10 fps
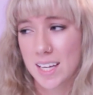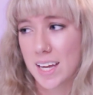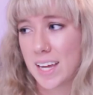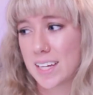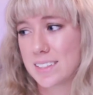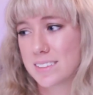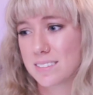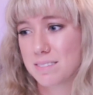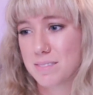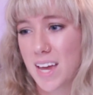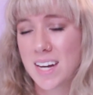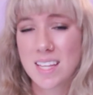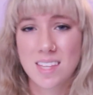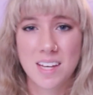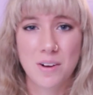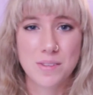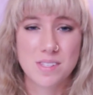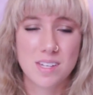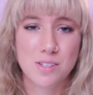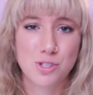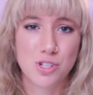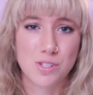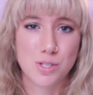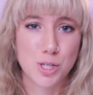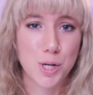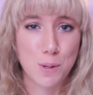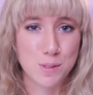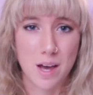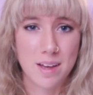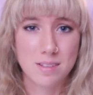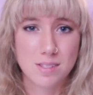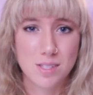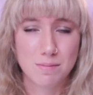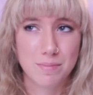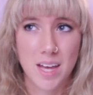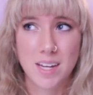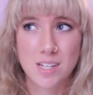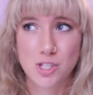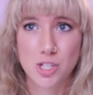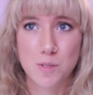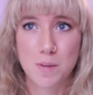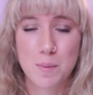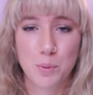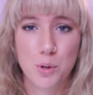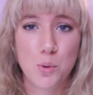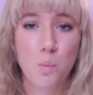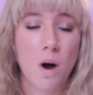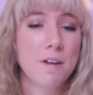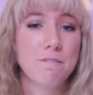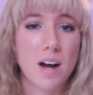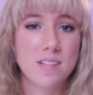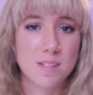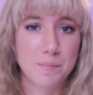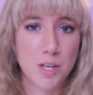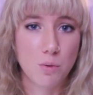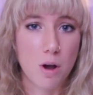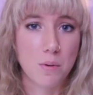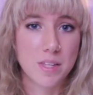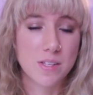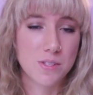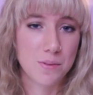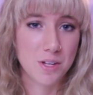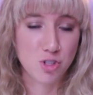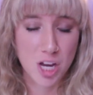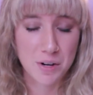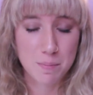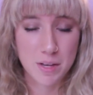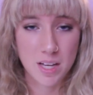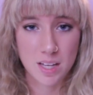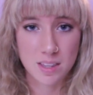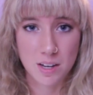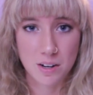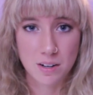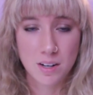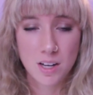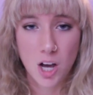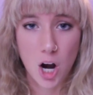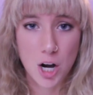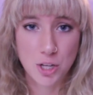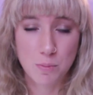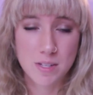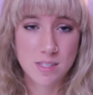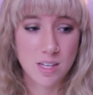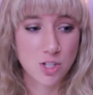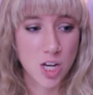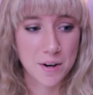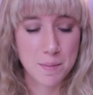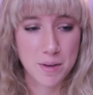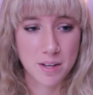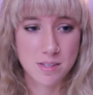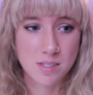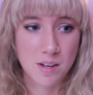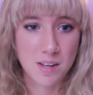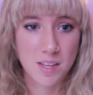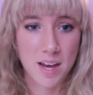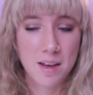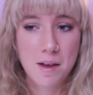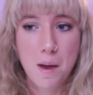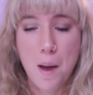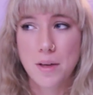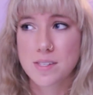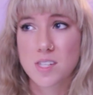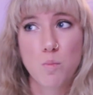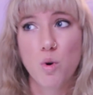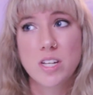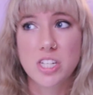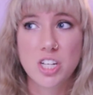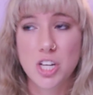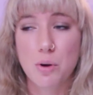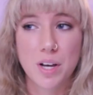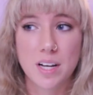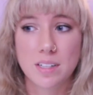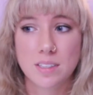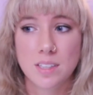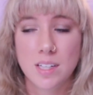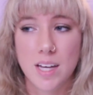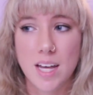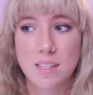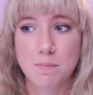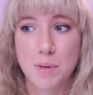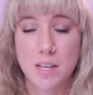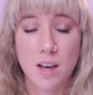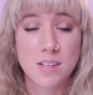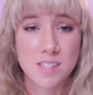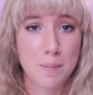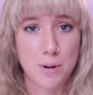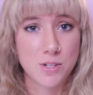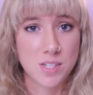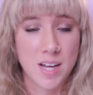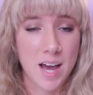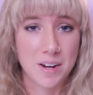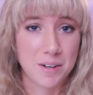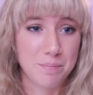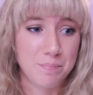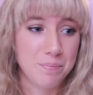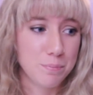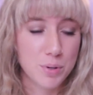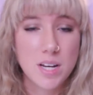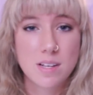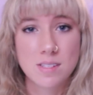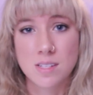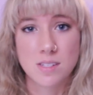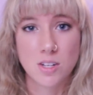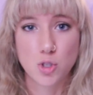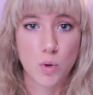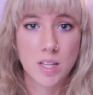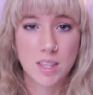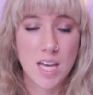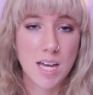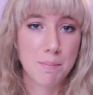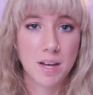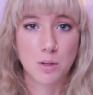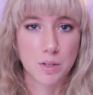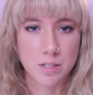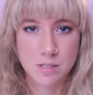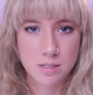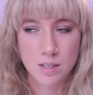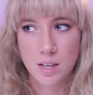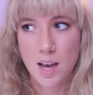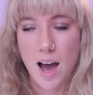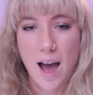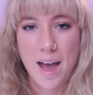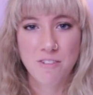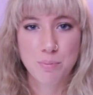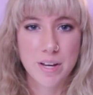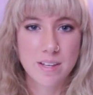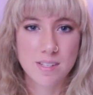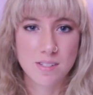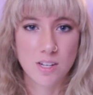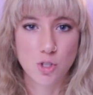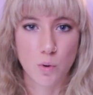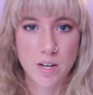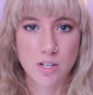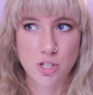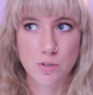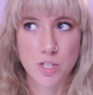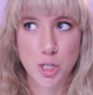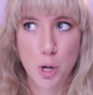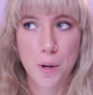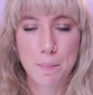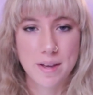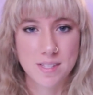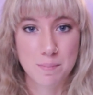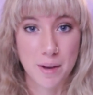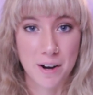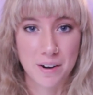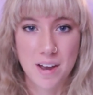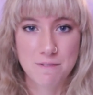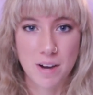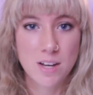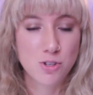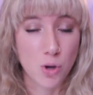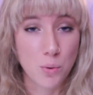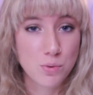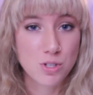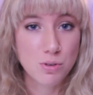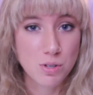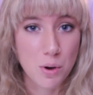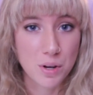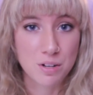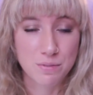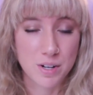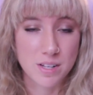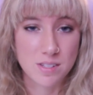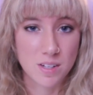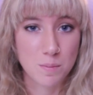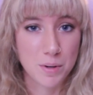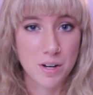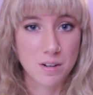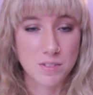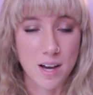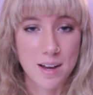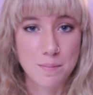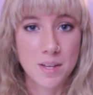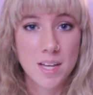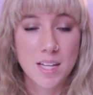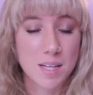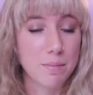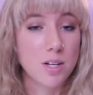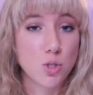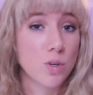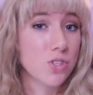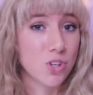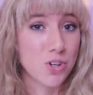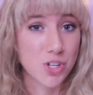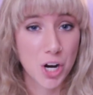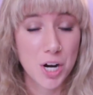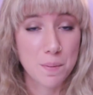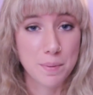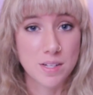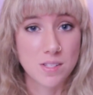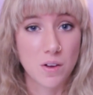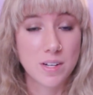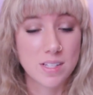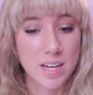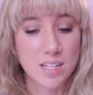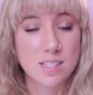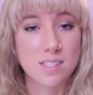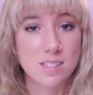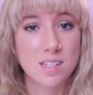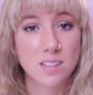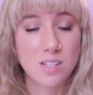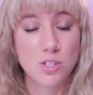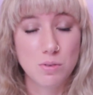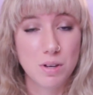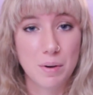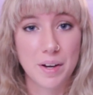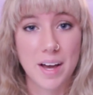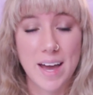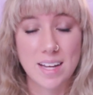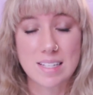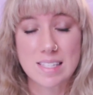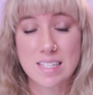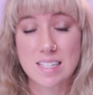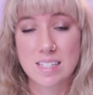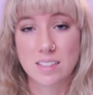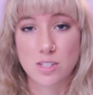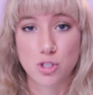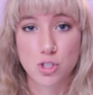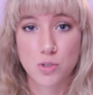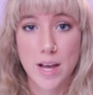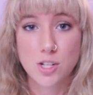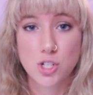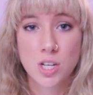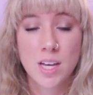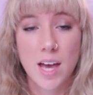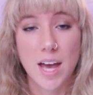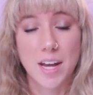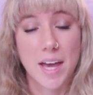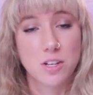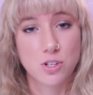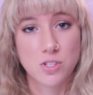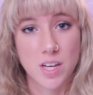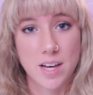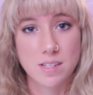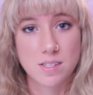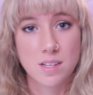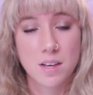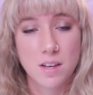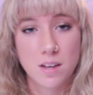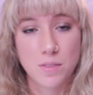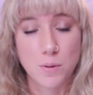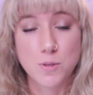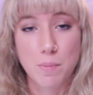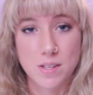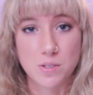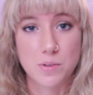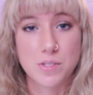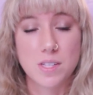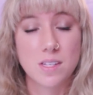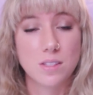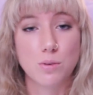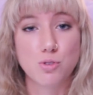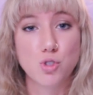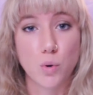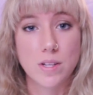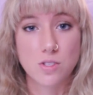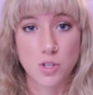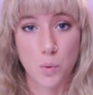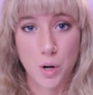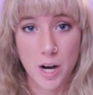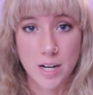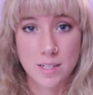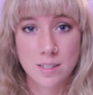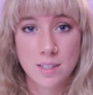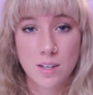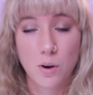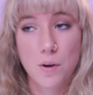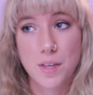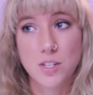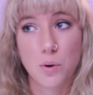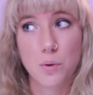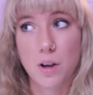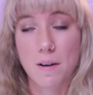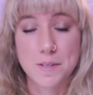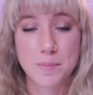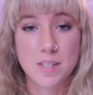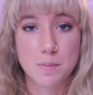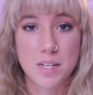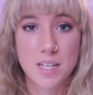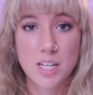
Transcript: And anything else is just pseudoscience. And it's just people who want to find something wrong with it, so they cherry pick their arguments. They cherry pick a study that someone did yoga, and because that person had a pre-existing joint thing, it made it worse. I have pre-existing joint issues and yoga makes it better. If I don't do yoga for an extended period of time, then my joints start to hurt. But as long as I consistently do yoga, I consistently stretch and exercise those muscles, then those joints don't hurt, or they don't cause me as many